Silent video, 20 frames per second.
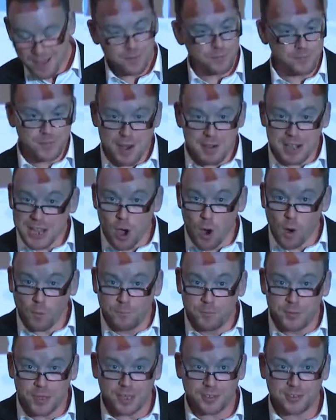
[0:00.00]
Very
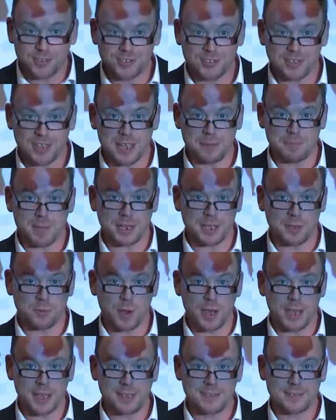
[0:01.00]
obvious in many
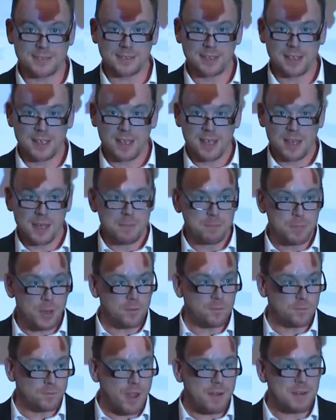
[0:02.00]
ways,
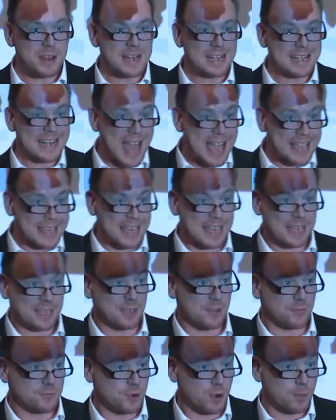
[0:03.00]
but very
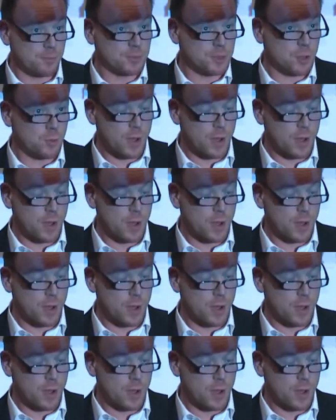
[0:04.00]
lacking from the